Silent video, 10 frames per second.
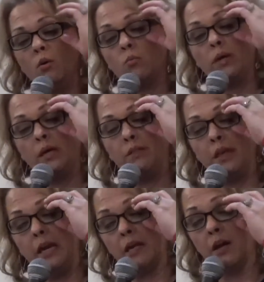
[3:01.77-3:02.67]
we
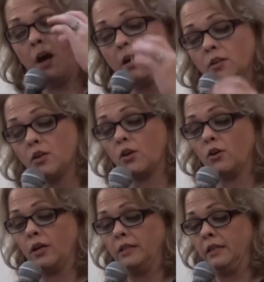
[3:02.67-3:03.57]
Thee and
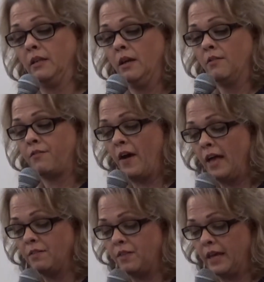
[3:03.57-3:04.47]
hungered, and
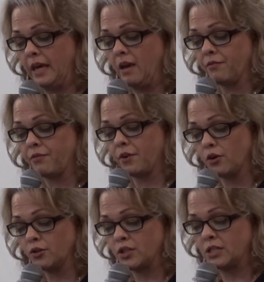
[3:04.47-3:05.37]
fed Thee of
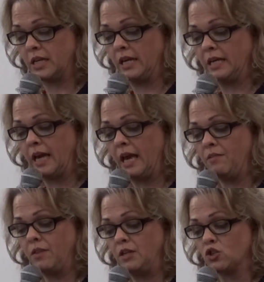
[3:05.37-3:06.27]
thirsty, and
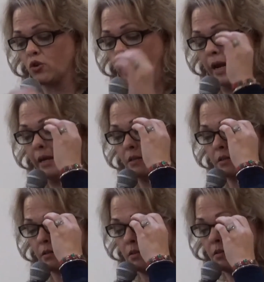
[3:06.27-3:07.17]
gave Thee drink?
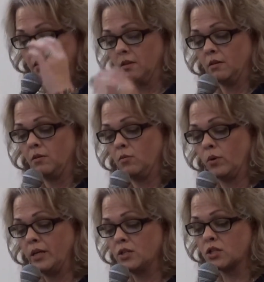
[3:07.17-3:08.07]

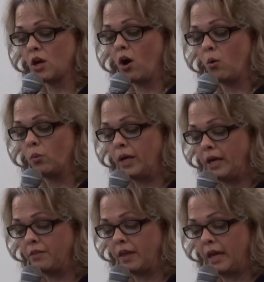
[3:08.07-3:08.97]
When saw
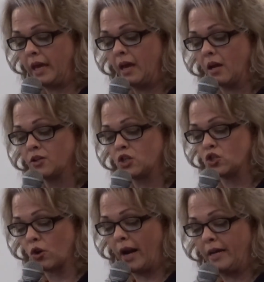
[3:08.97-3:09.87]
we Thee a
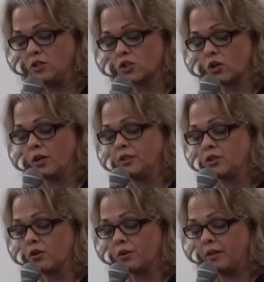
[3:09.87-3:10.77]
stranger and
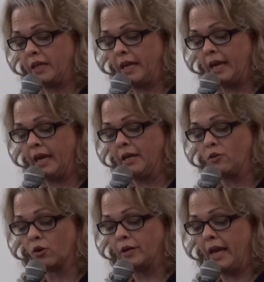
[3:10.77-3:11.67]
took Thee in,
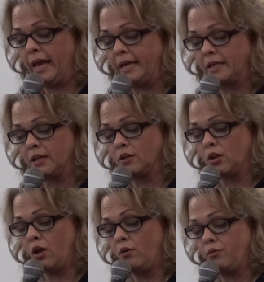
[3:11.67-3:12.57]
or naked and
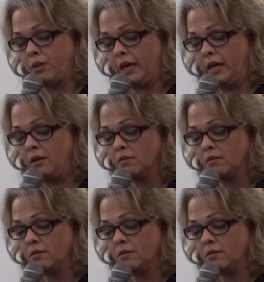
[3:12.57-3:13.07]
clothed Thee?